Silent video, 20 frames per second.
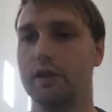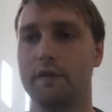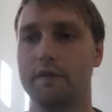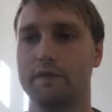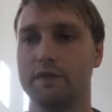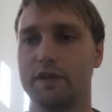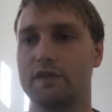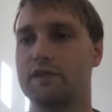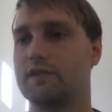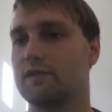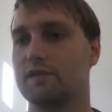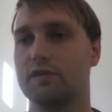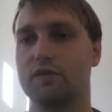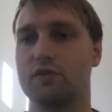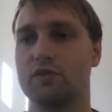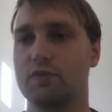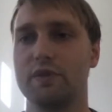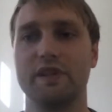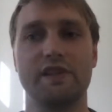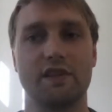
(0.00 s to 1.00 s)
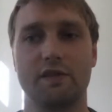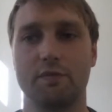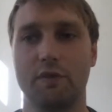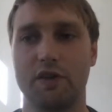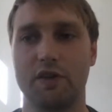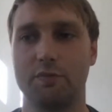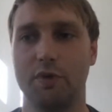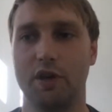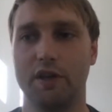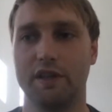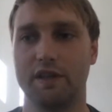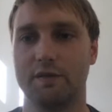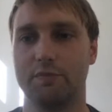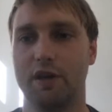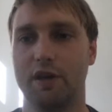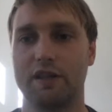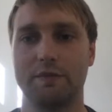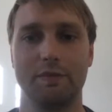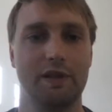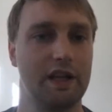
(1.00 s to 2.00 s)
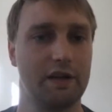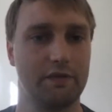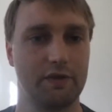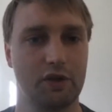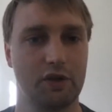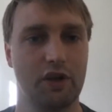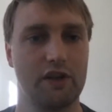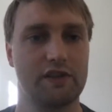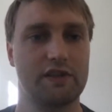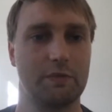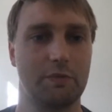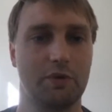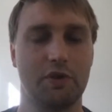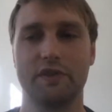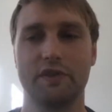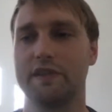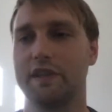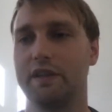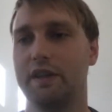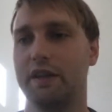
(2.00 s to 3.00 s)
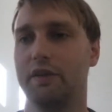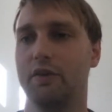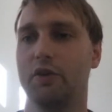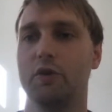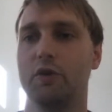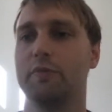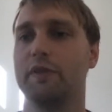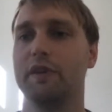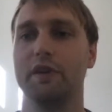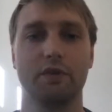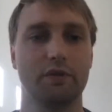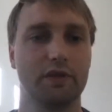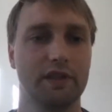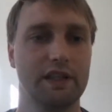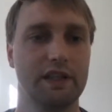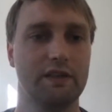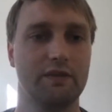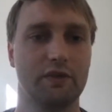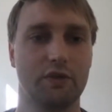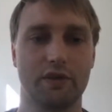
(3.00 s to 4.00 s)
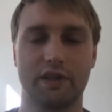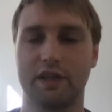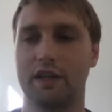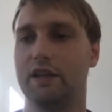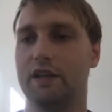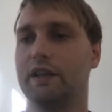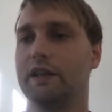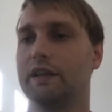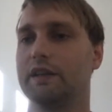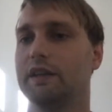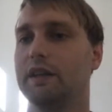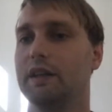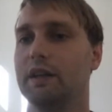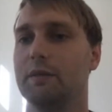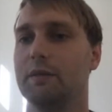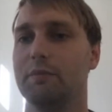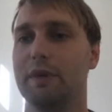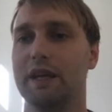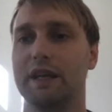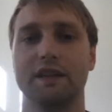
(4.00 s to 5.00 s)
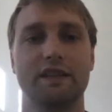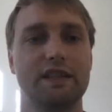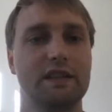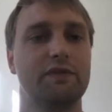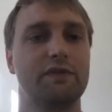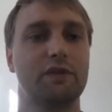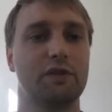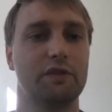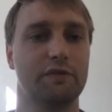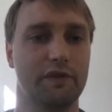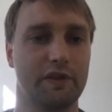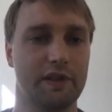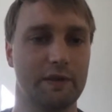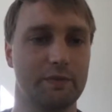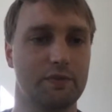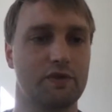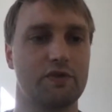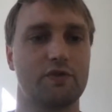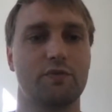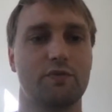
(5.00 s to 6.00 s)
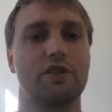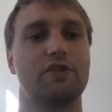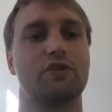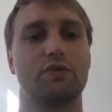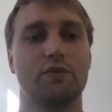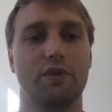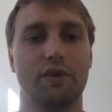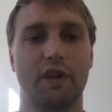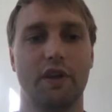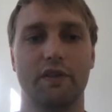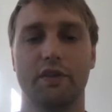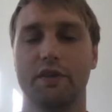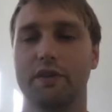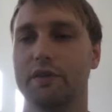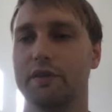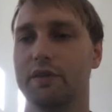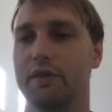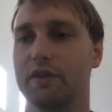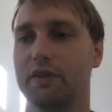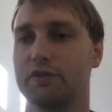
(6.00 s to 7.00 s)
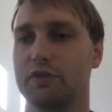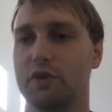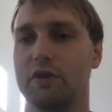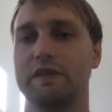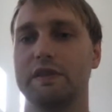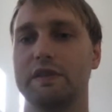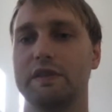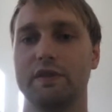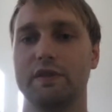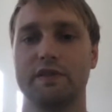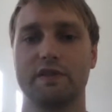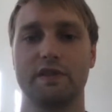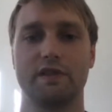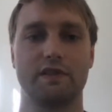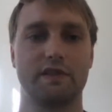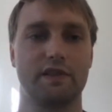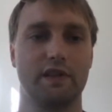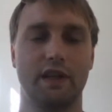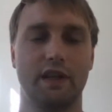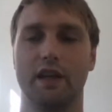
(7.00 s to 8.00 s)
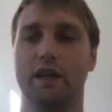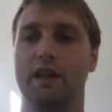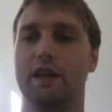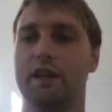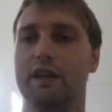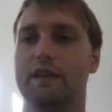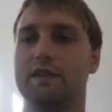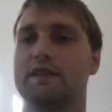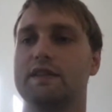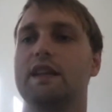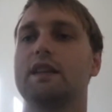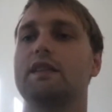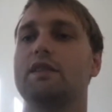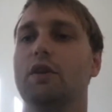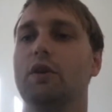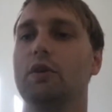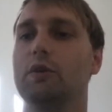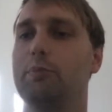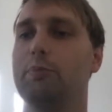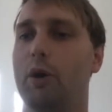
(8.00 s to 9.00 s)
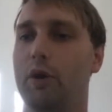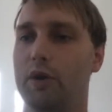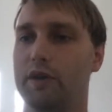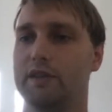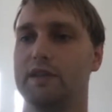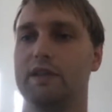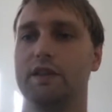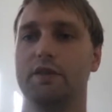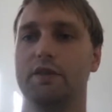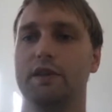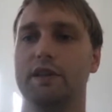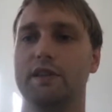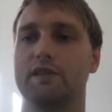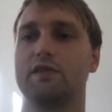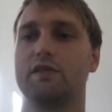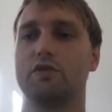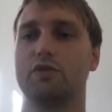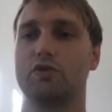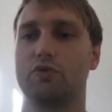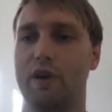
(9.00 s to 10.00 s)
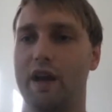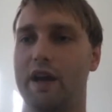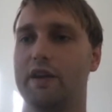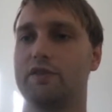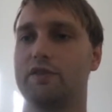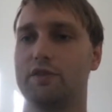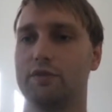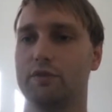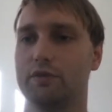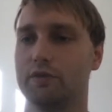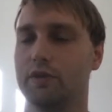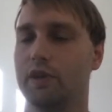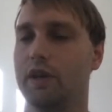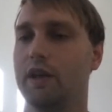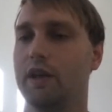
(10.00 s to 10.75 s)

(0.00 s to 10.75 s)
just squeeze as much money as possible out of your customers and hope they don't leave you and kind of like make it difficult for them to switch to another service, for instance. Instead, the whole point here is to try to